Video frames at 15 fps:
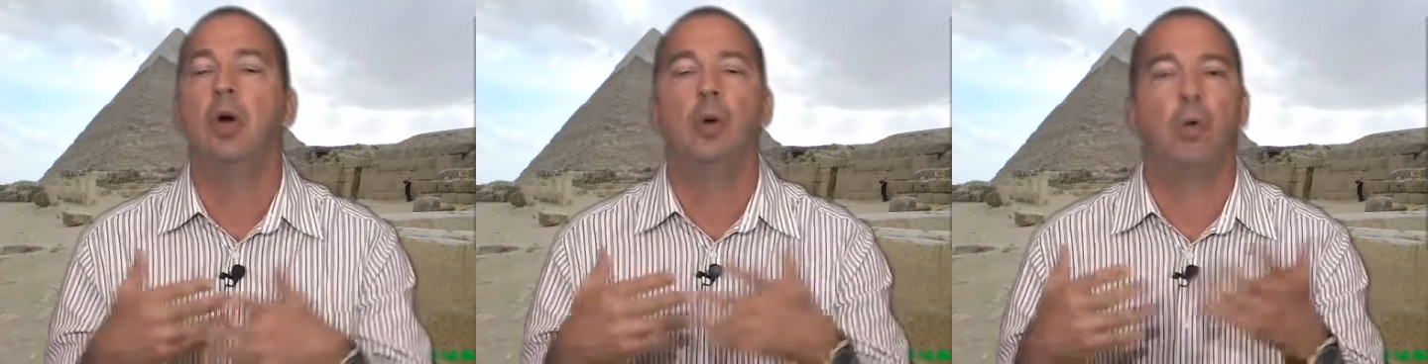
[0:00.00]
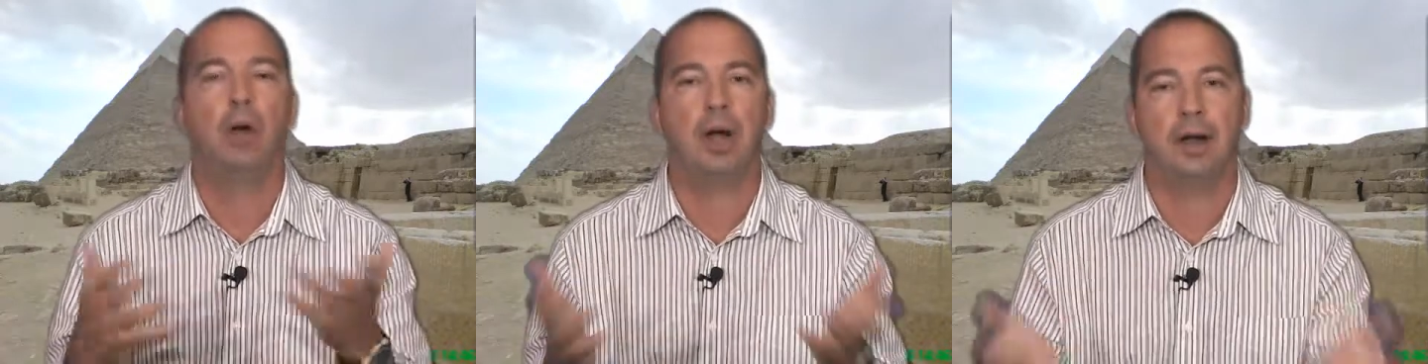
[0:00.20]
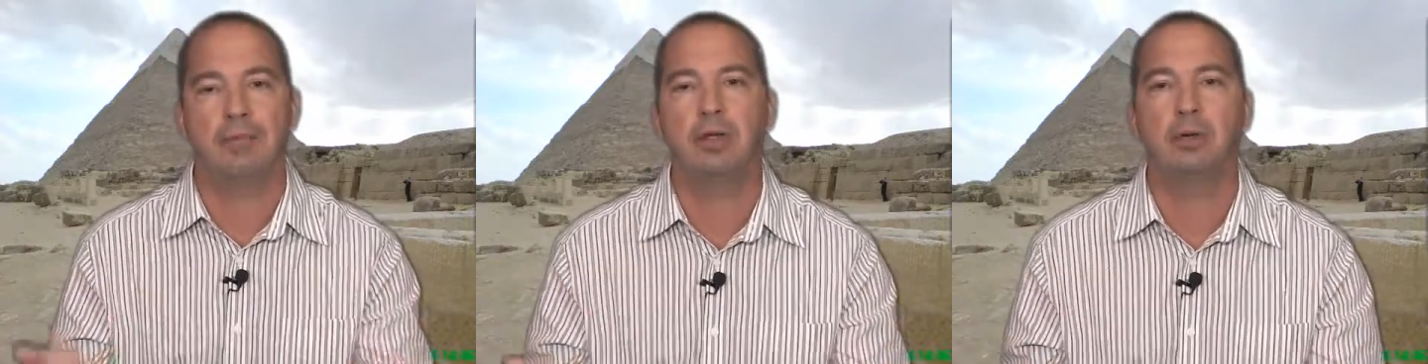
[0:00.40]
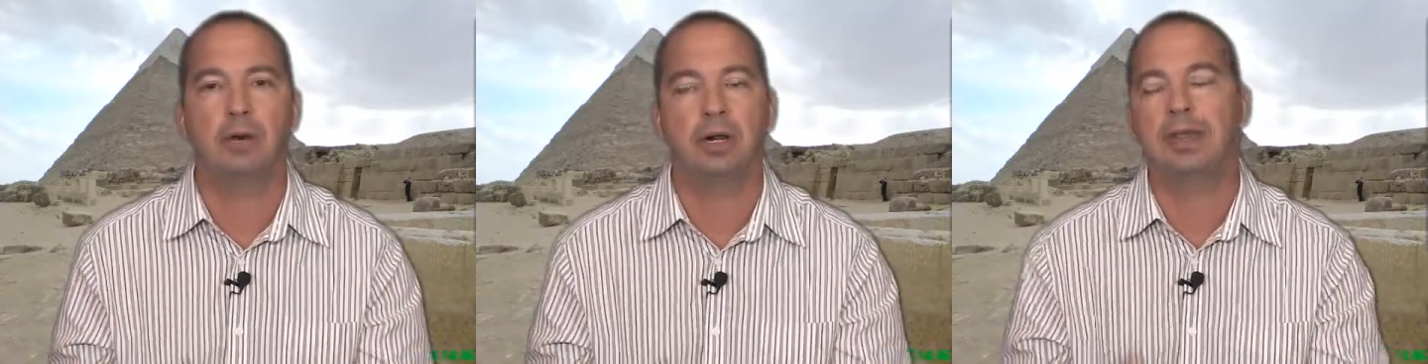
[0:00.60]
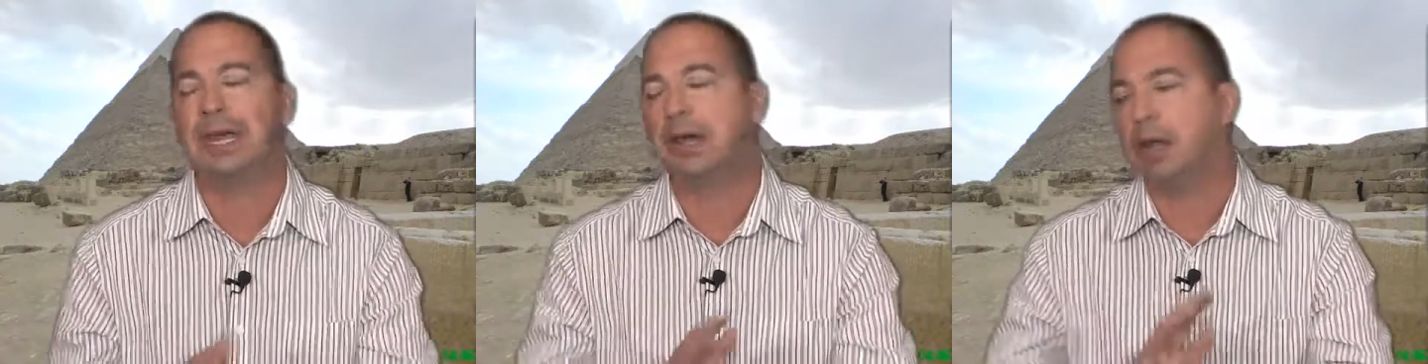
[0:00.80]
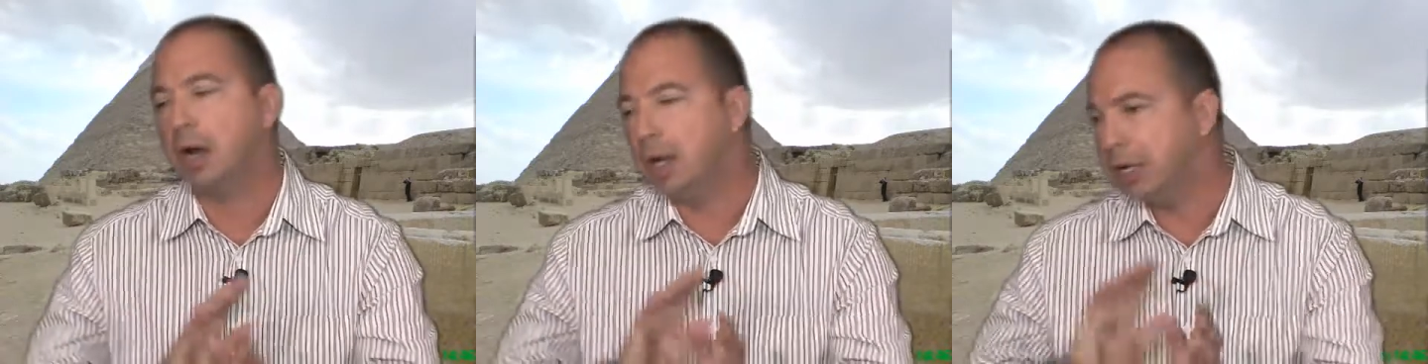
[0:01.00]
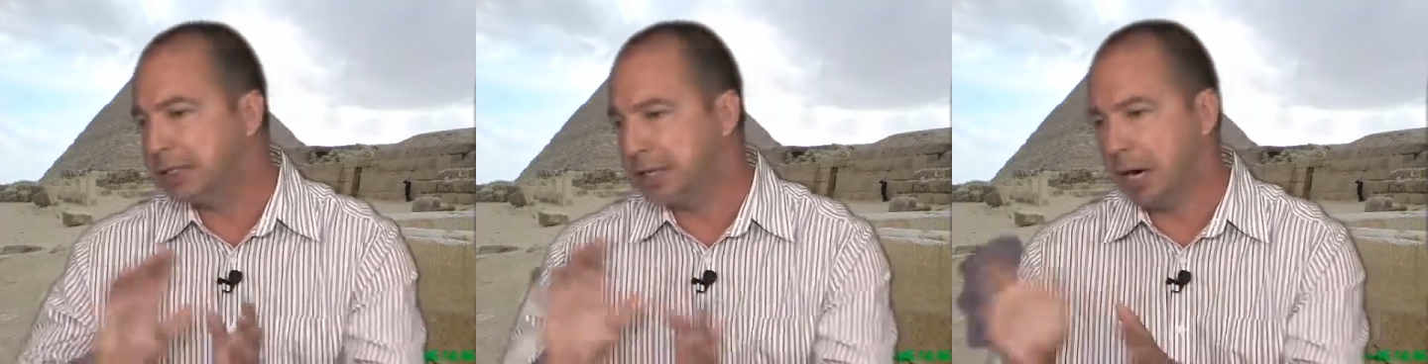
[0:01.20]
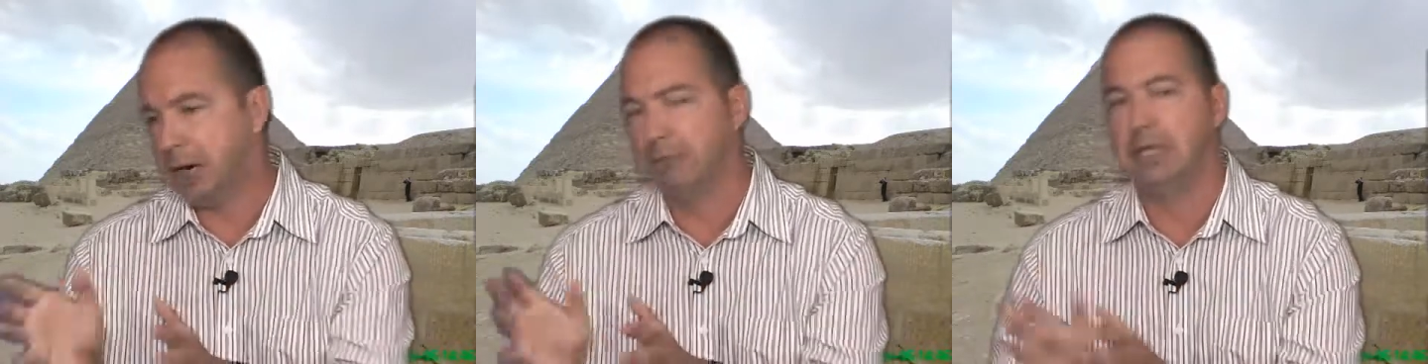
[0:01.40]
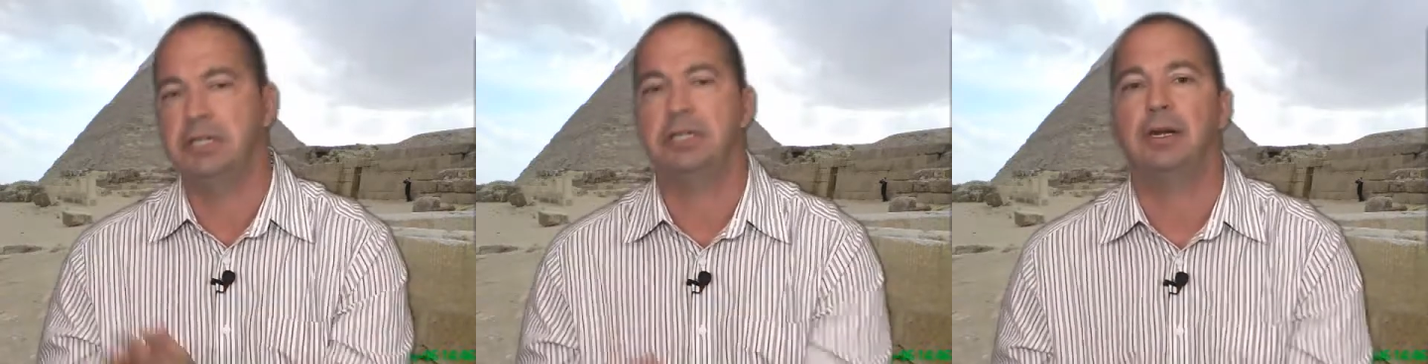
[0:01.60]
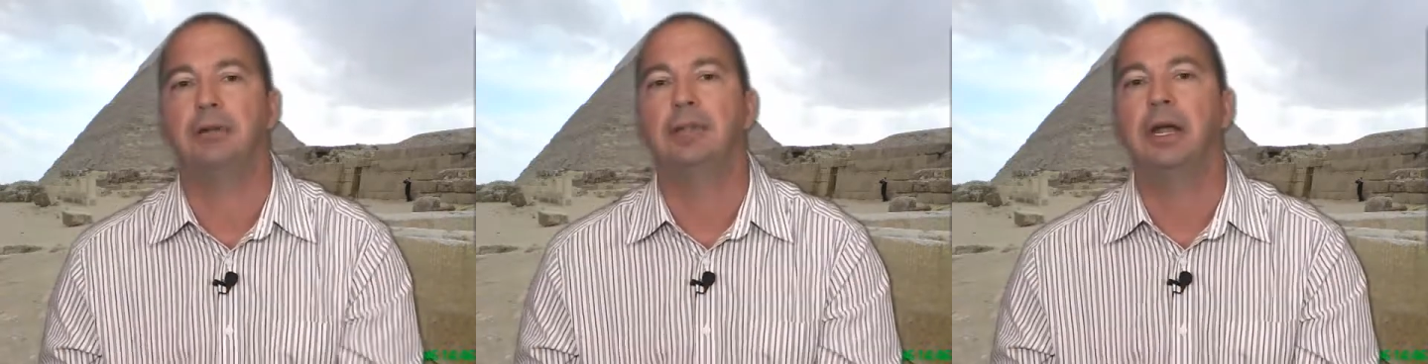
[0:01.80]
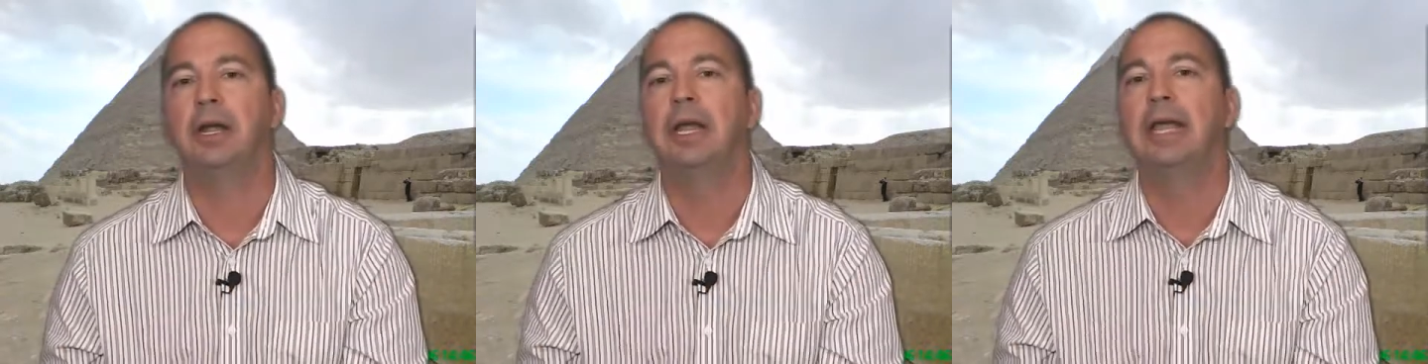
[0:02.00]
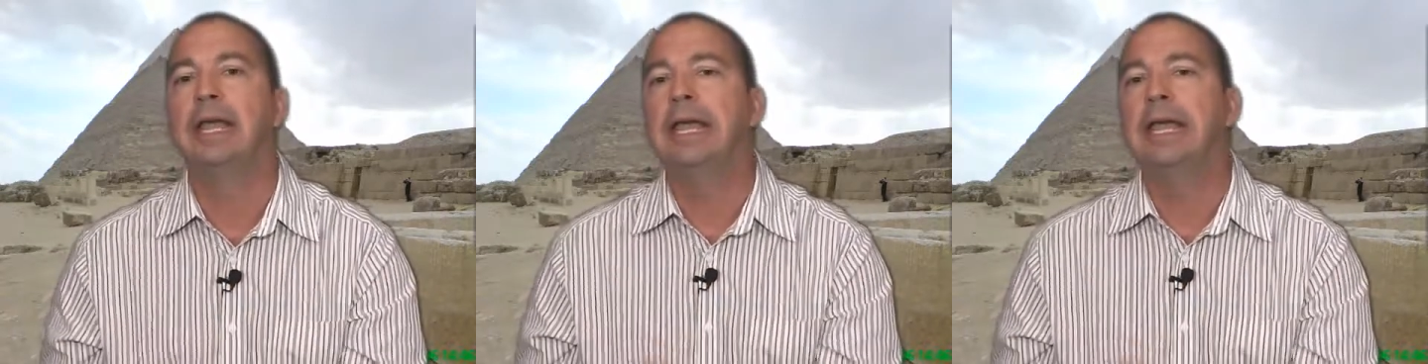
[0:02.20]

wherever you wanted, that entire region over there.